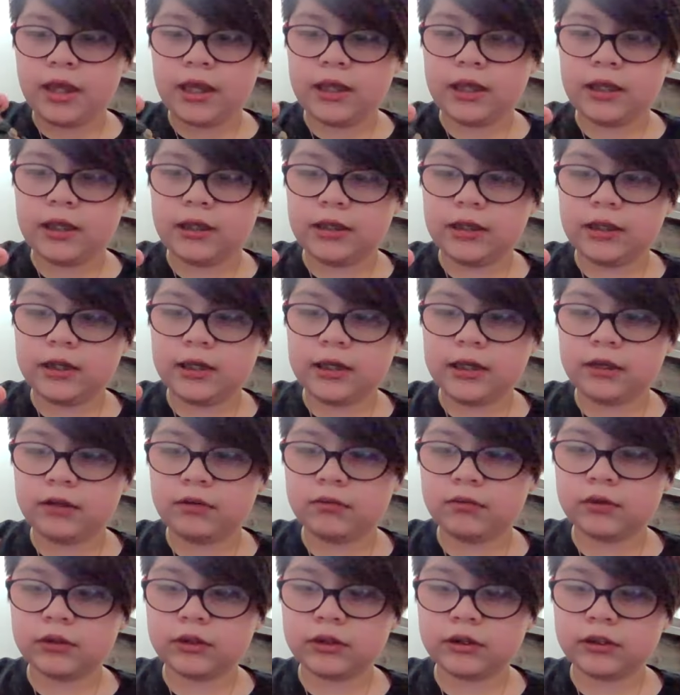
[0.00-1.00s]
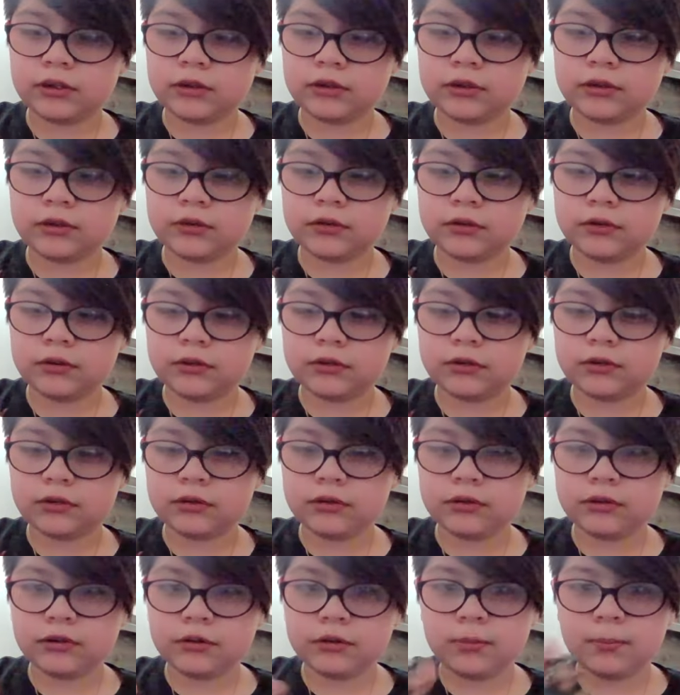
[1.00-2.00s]
a Eric
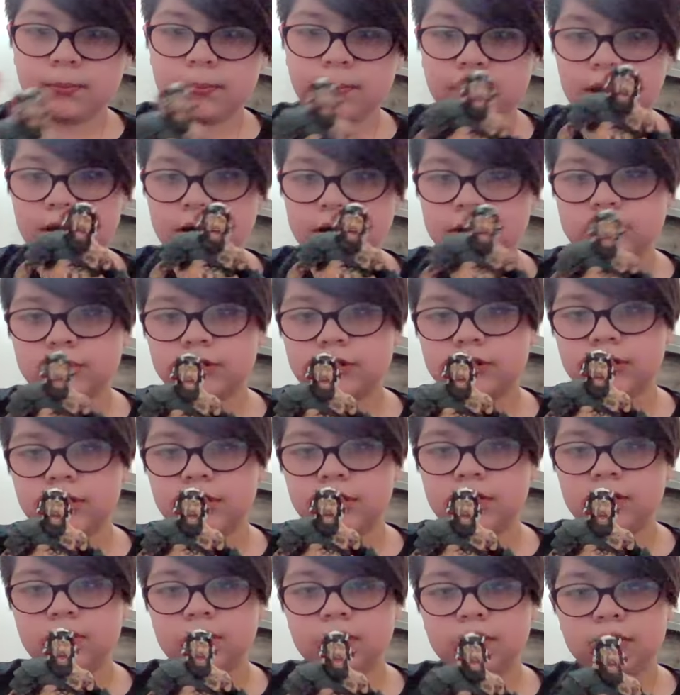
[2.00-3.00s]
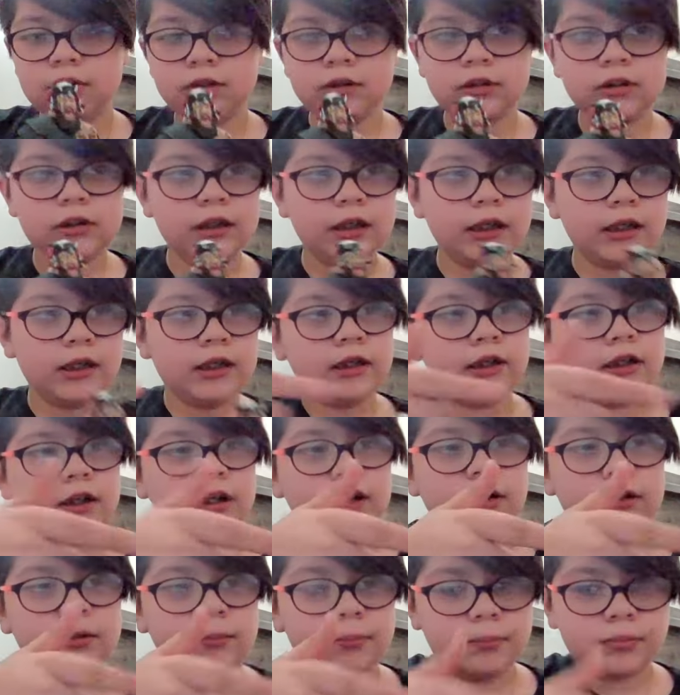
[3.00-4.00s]
unboxing and
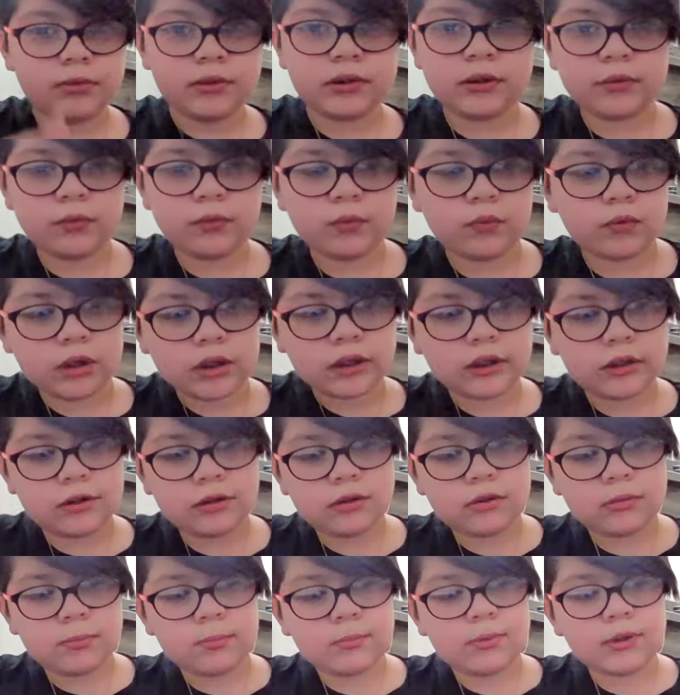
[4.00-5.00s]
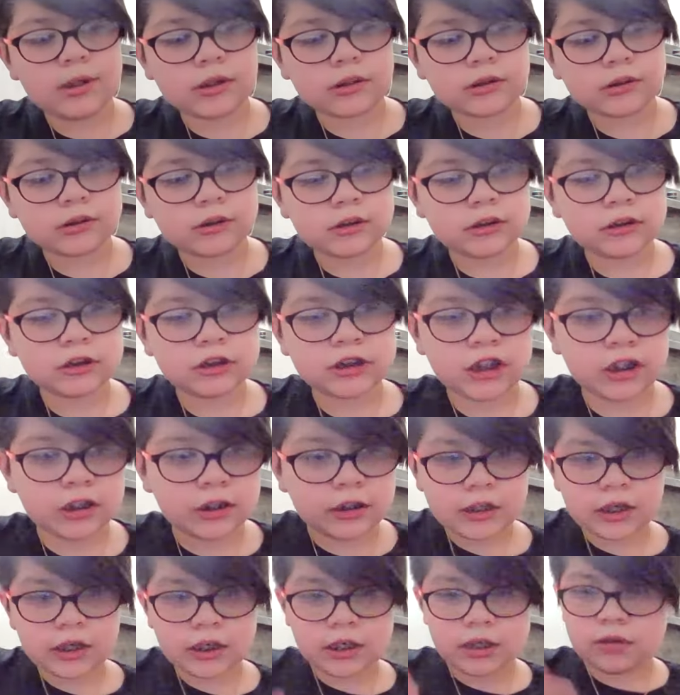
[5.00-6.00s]
a Bray Wyatt unboxing. Check
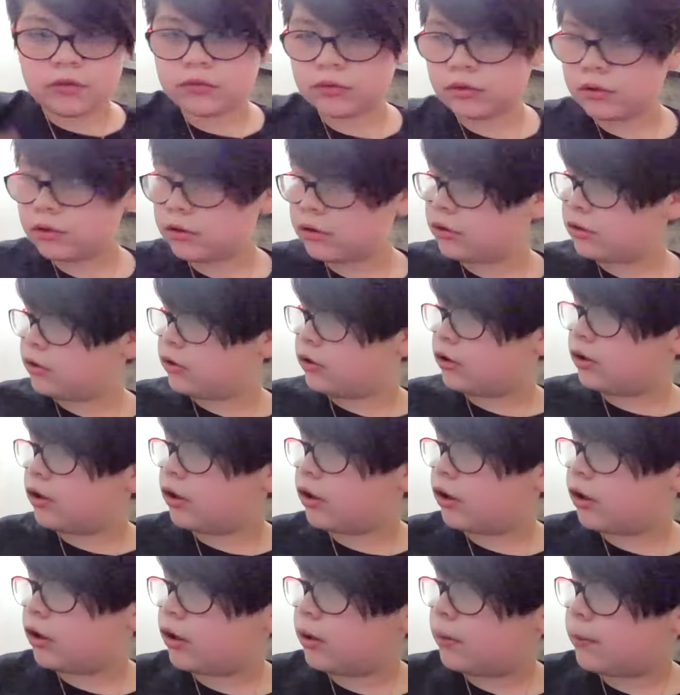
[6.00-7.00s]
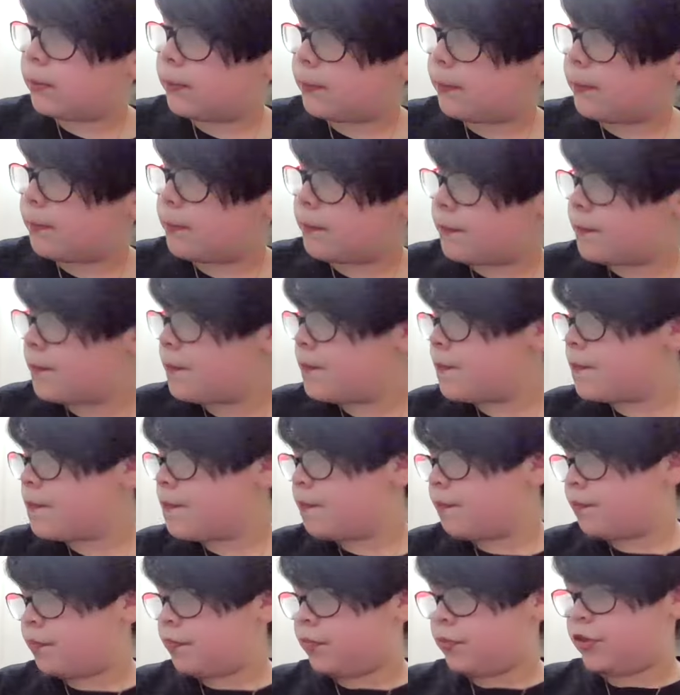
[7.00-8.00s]
it out. Um
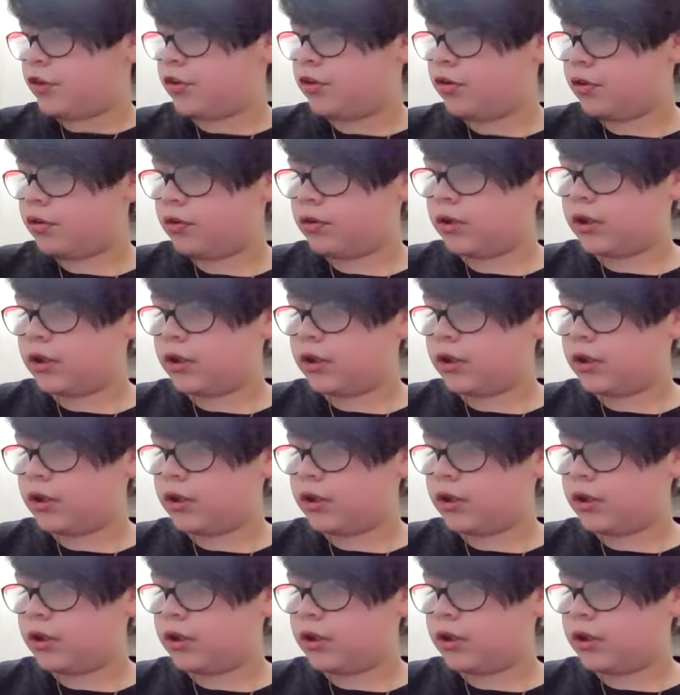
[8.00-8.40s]
so